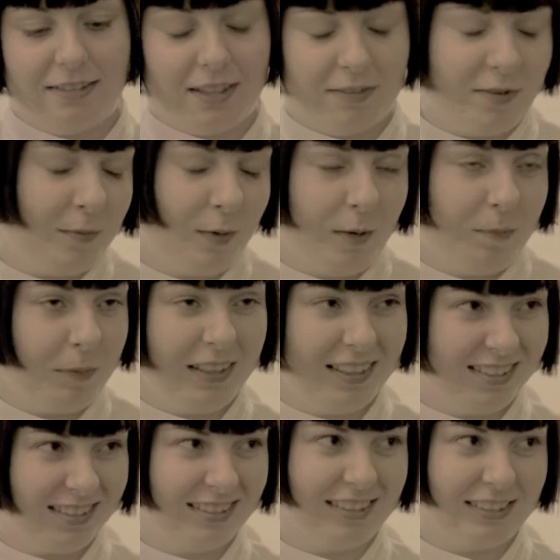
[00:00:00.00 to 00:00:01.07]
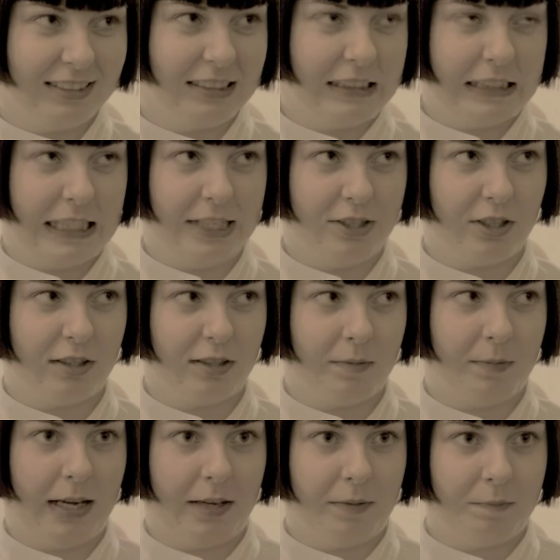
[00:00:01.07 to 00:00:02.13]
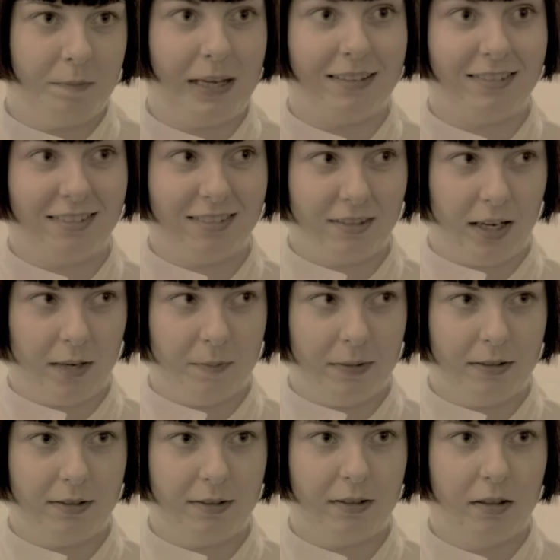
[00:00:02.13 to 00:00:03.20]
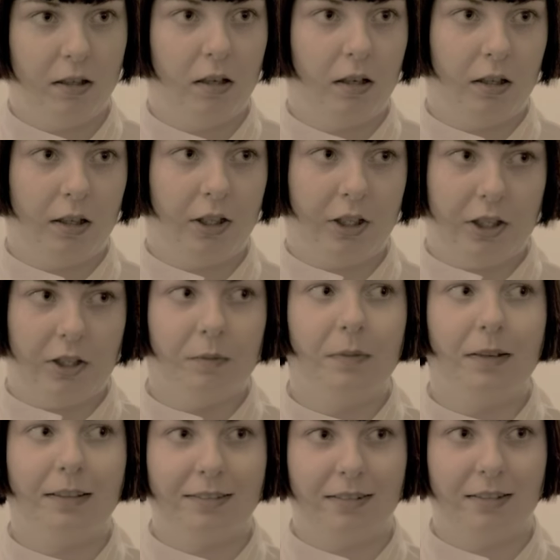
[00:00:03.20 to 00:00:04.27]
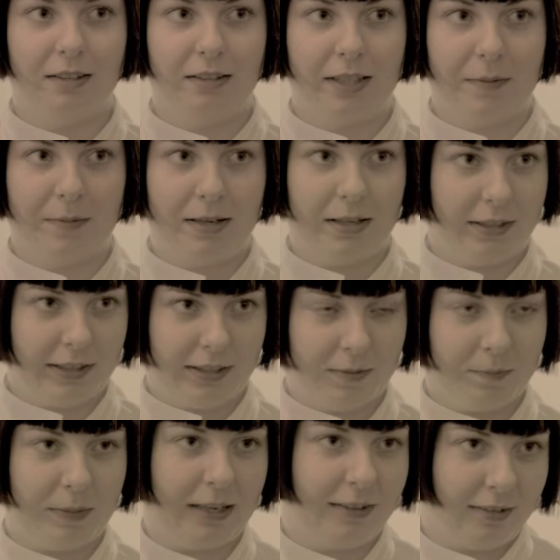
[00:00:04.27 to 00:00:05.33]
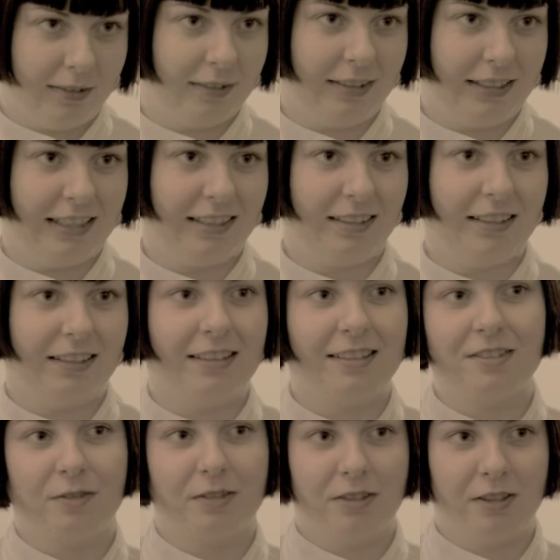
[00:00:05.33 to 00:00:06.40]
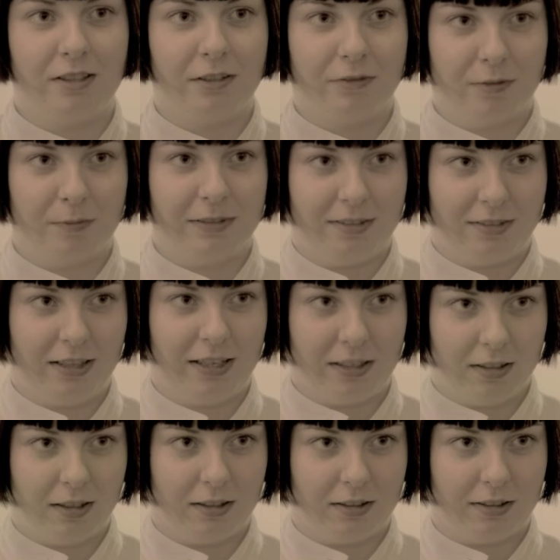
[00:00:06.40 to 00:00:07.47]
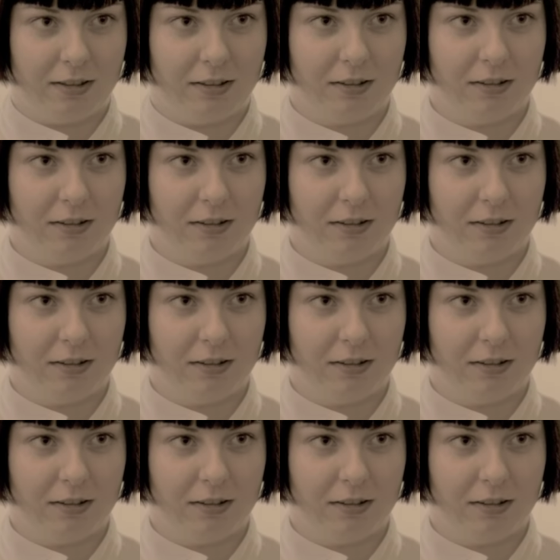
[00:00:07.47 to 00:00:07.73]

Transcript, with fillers: it's of a more personal nature than my past assignments. You must know the American ambassador to England is returning from his stay in London.